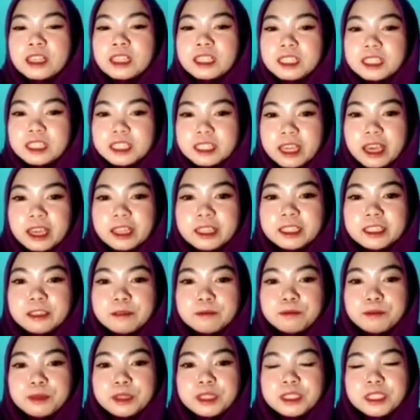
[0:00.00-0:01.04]
send the
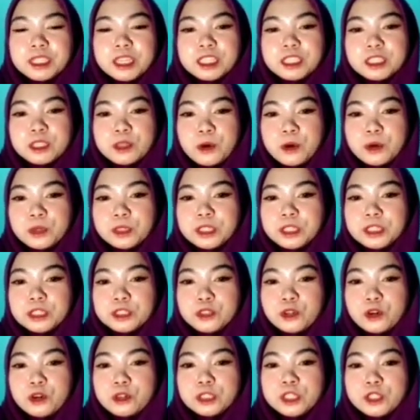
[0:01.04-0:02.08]
purchase order
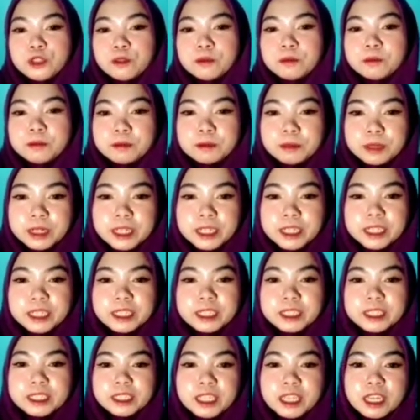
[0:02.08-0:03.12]

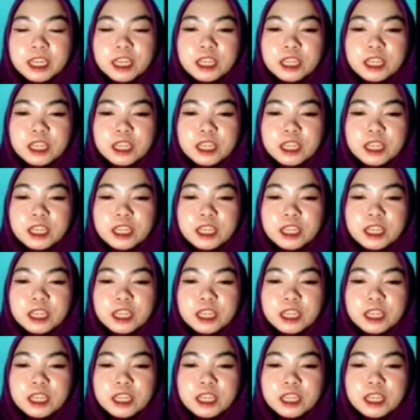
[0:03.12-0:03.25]
document